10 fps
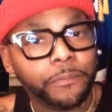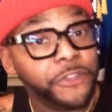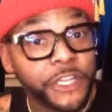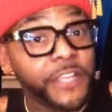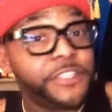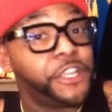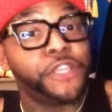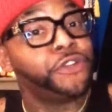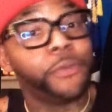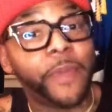Just to
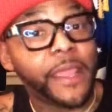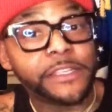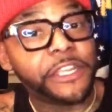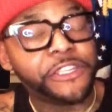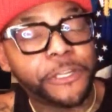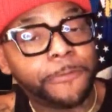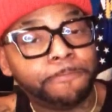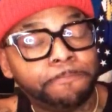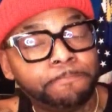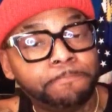get you to pay attention.
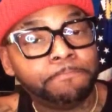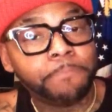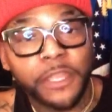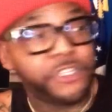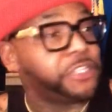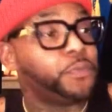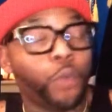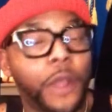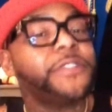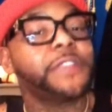It just
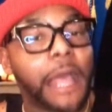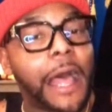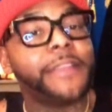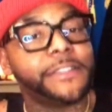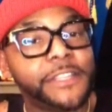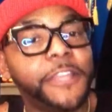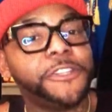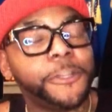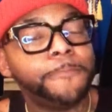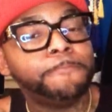wants God's
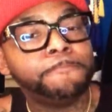attention.